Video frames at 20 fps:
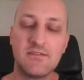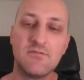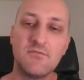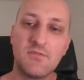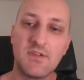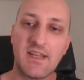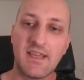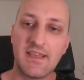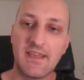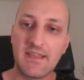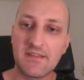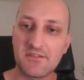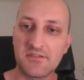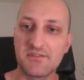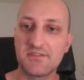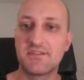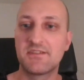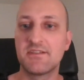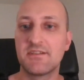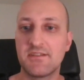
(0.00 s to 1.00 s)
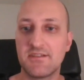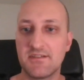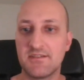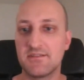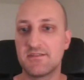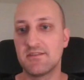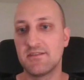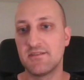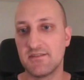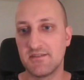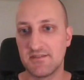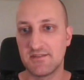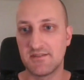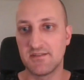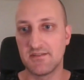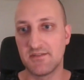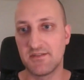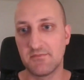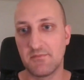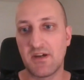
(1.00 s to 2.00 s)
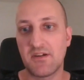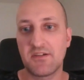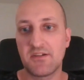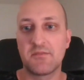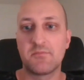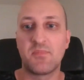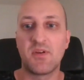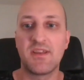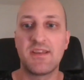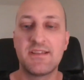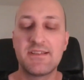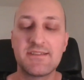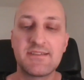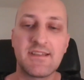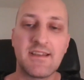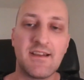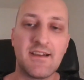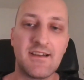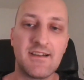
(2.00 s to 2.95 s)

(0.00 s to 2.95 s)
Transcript: when I entered the marketplace,